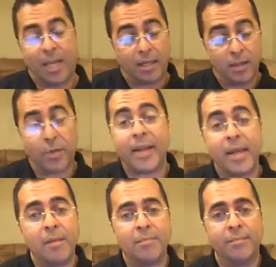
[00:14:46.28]
Your
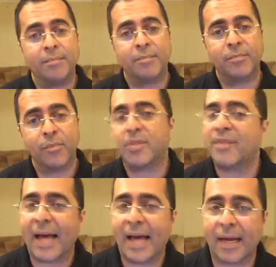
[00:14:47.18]
name was
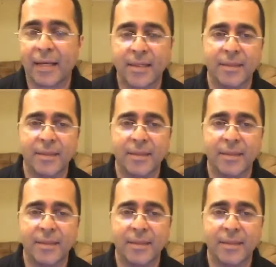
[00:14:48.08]
flagged.